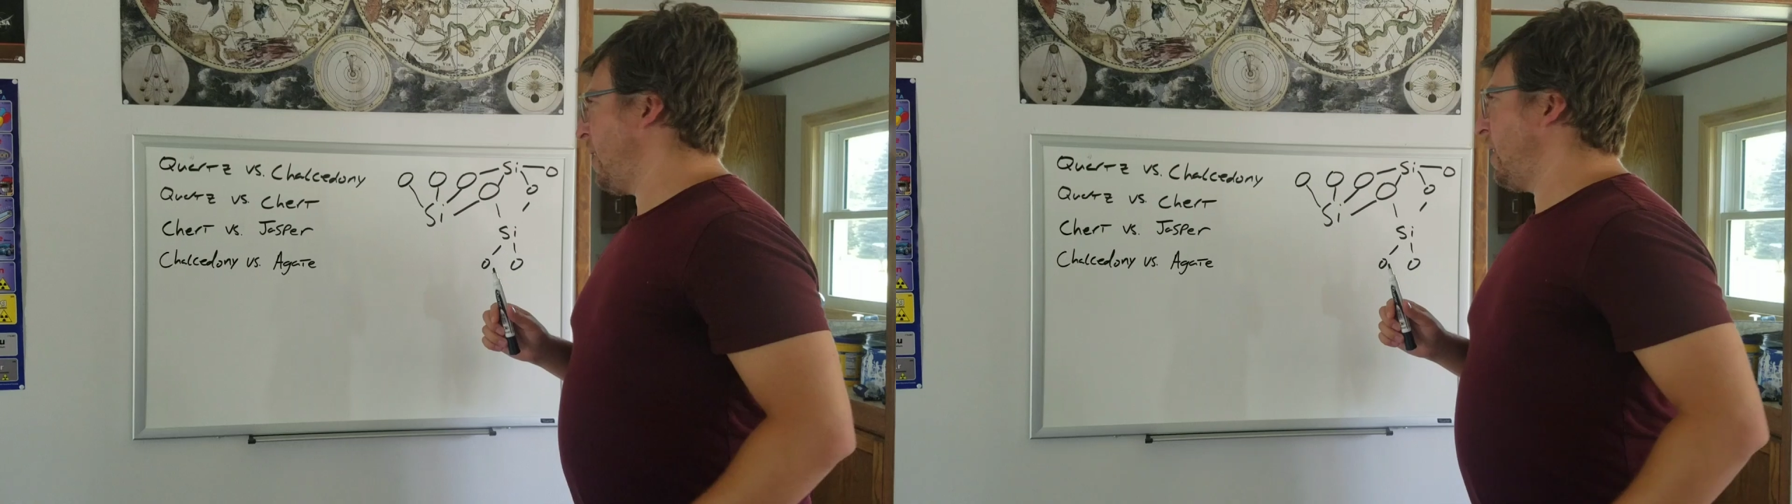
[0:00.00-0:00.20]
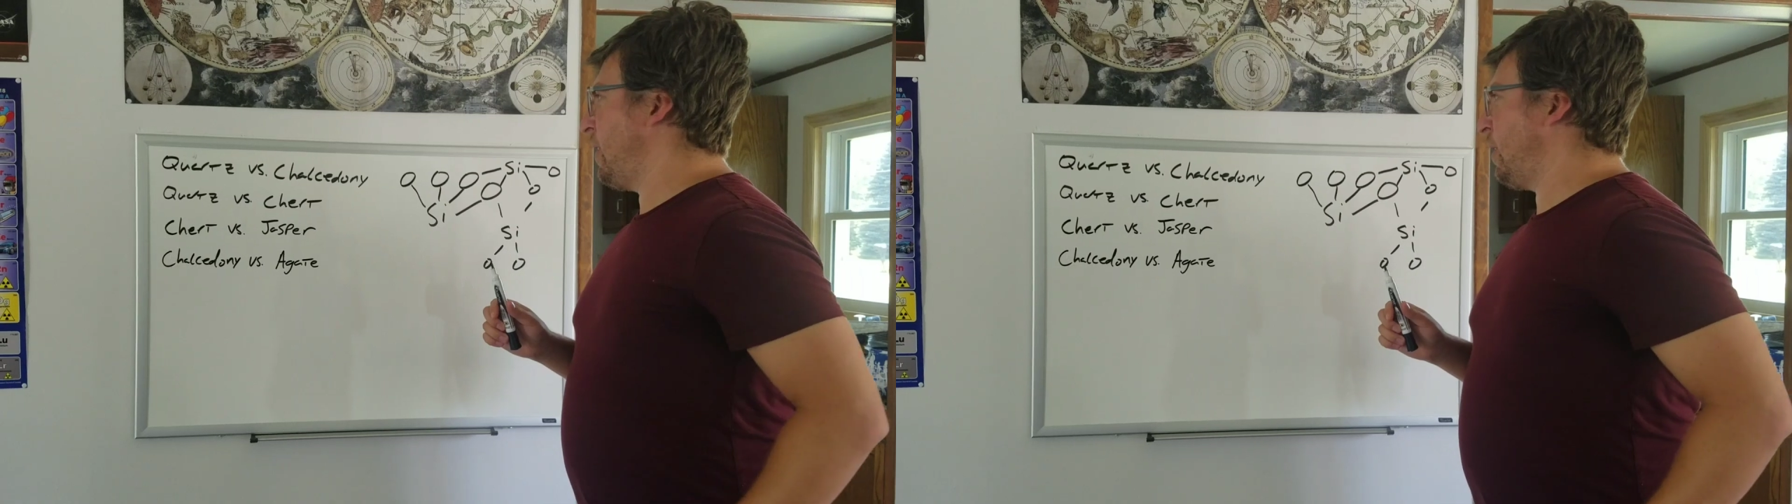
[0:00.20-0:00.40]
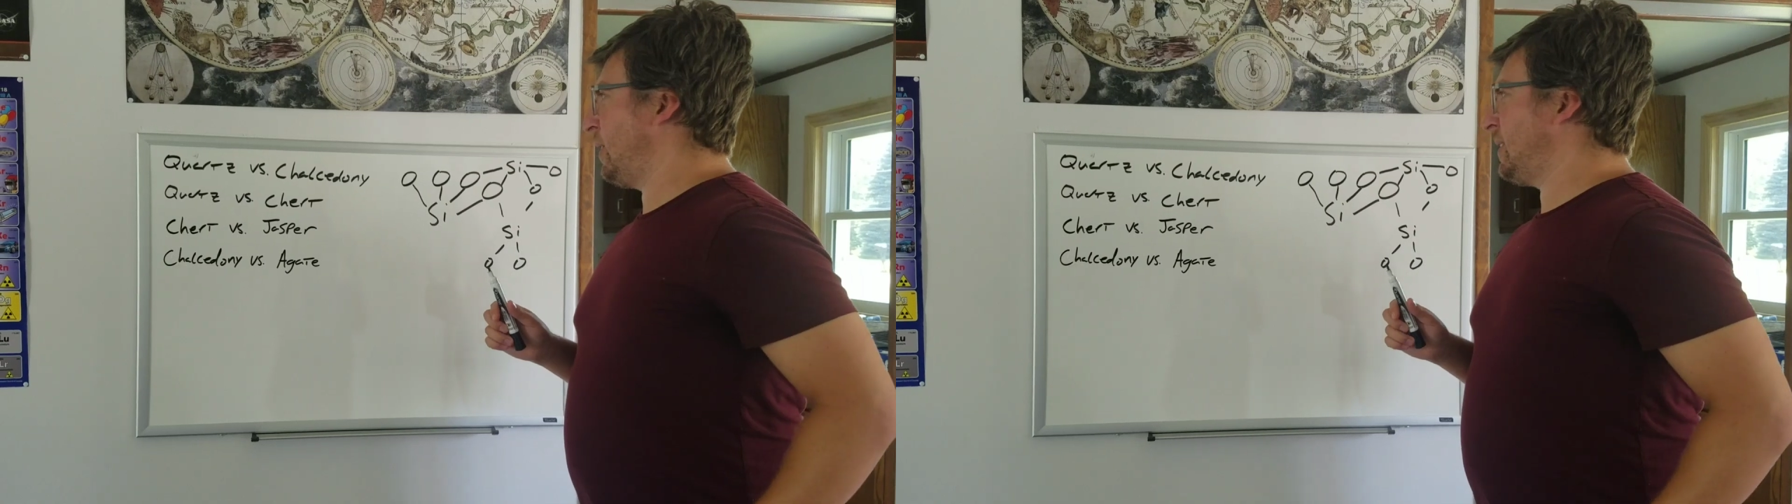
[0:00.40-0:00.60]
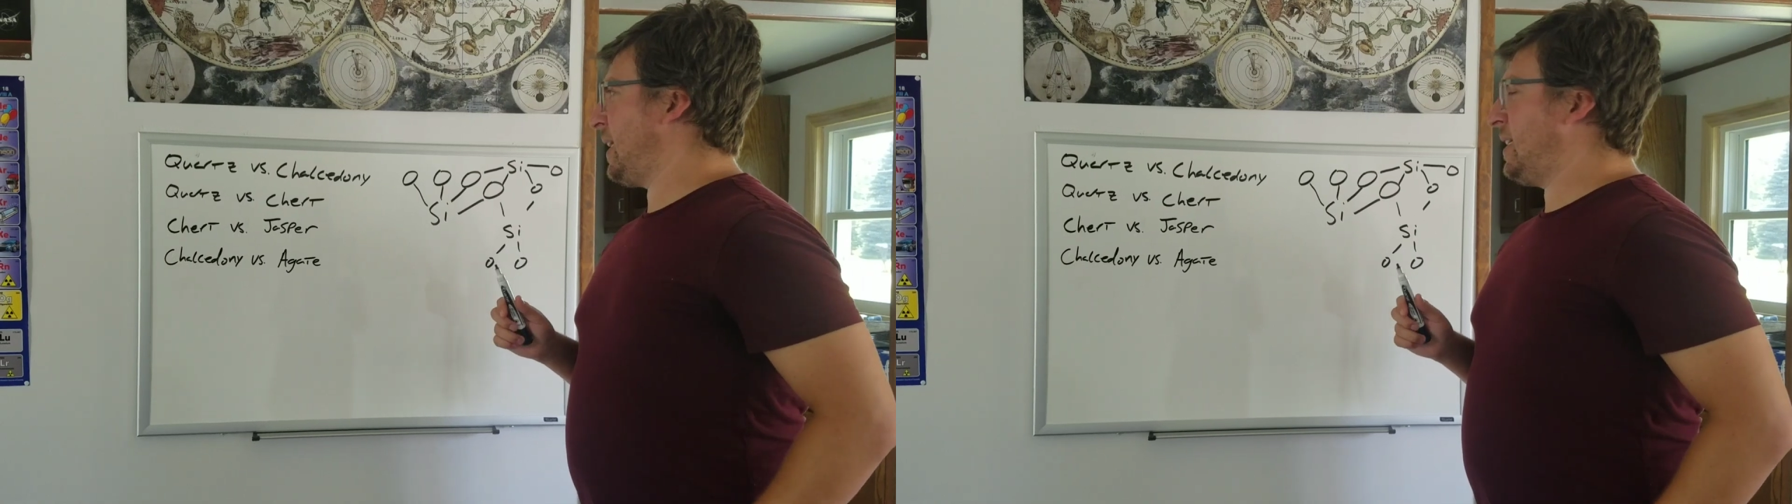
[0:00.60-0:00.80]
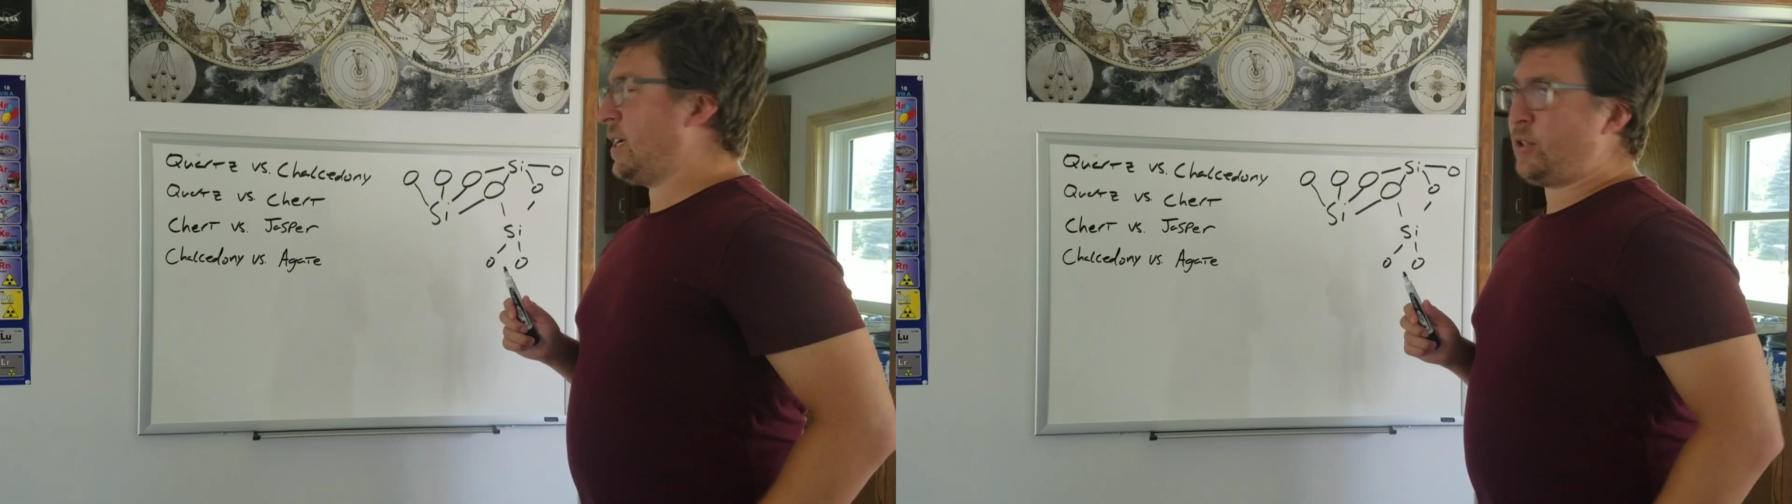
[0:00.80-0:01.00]
There is
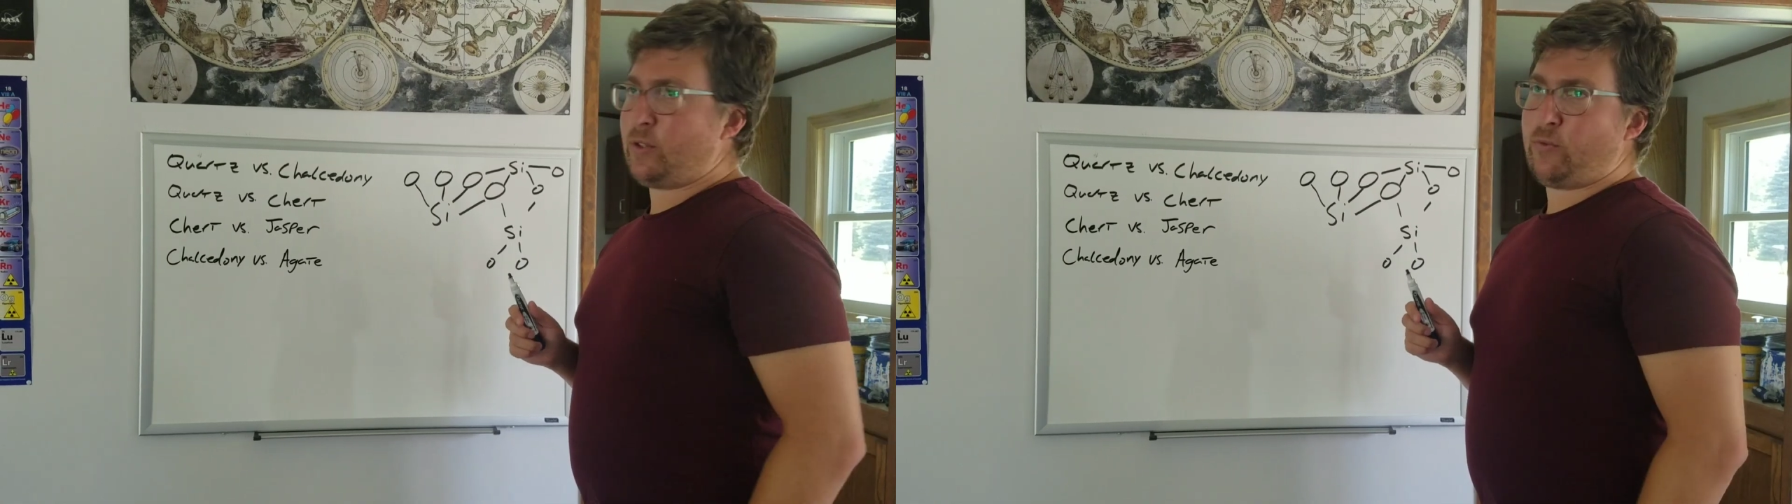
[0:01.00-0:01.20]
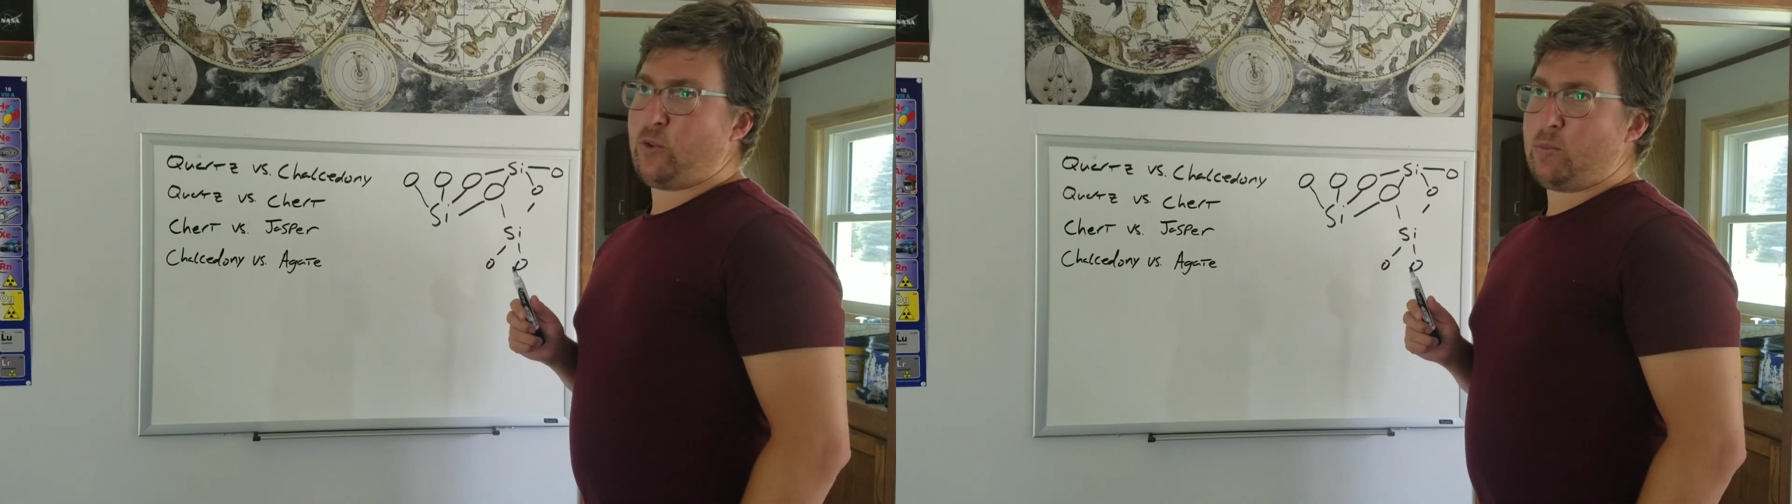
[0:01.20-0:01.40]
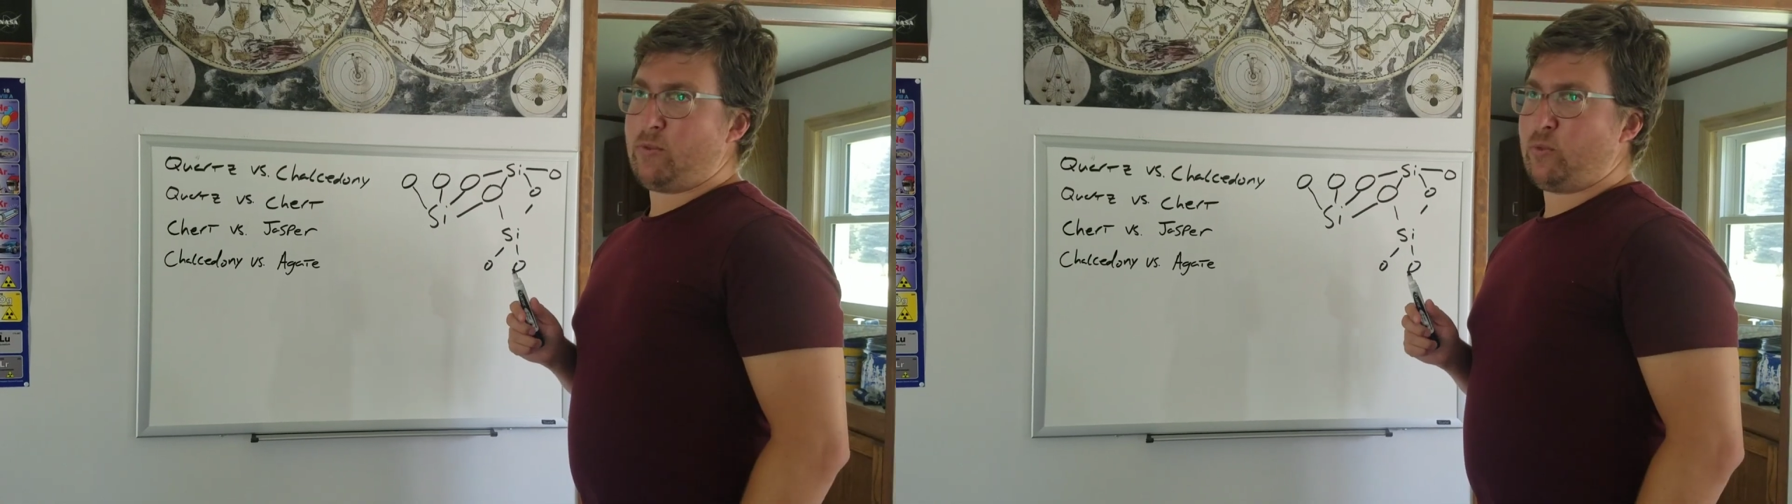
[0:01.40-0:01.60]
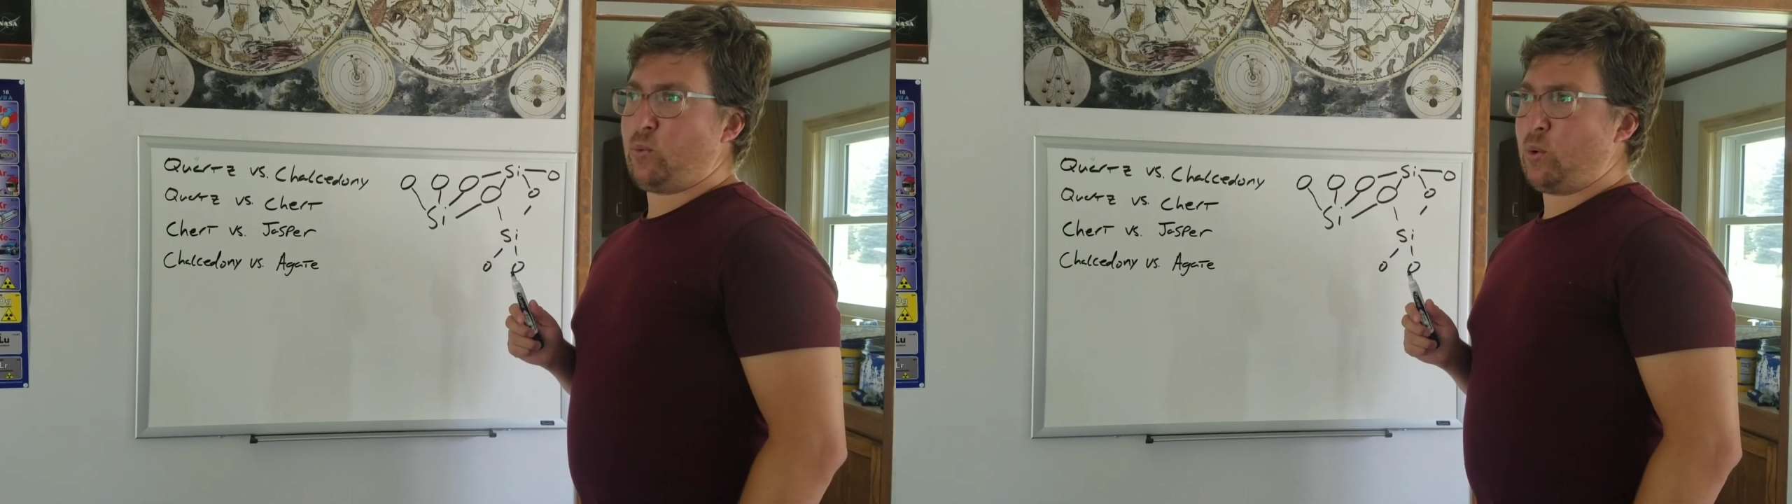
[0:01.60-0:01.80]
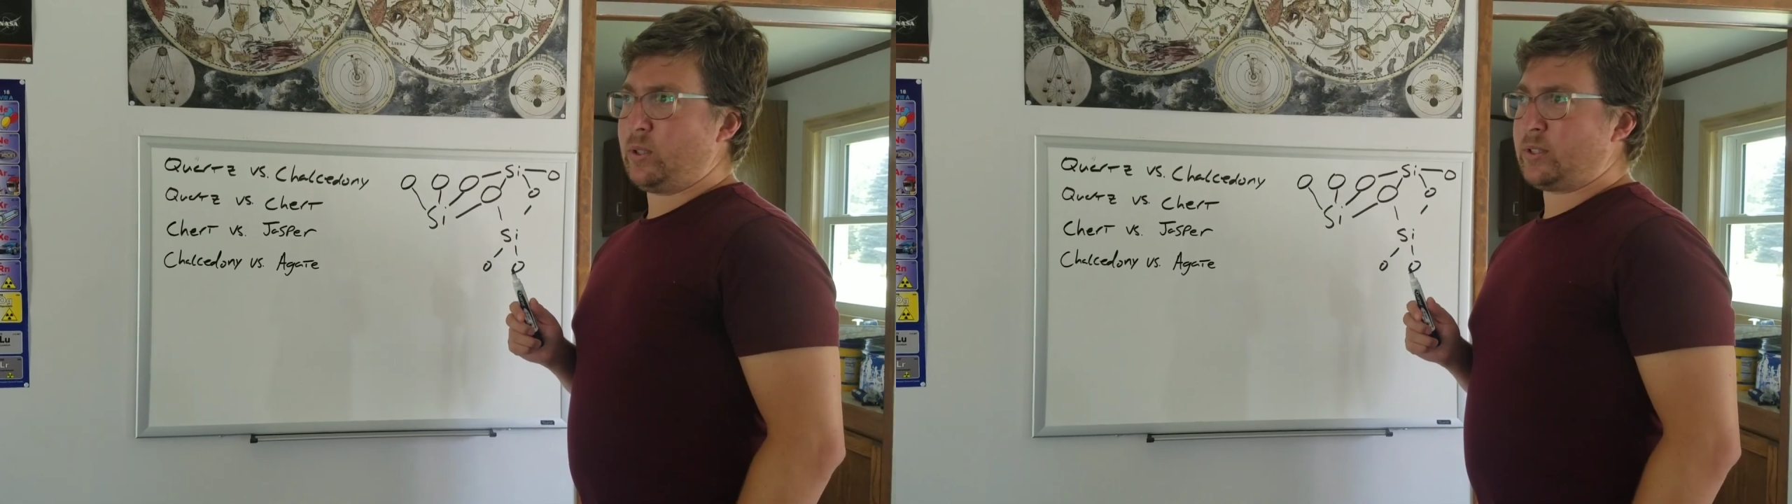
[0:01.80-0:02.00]
another form of
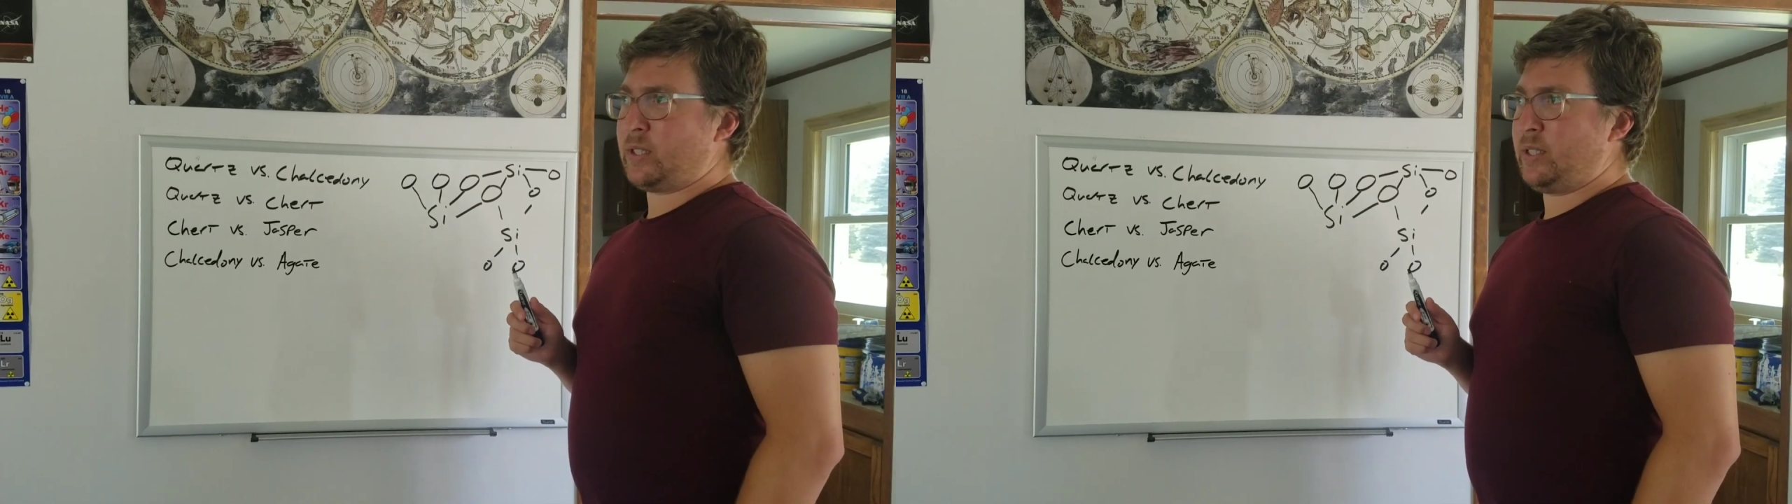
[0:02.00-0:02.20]
quartz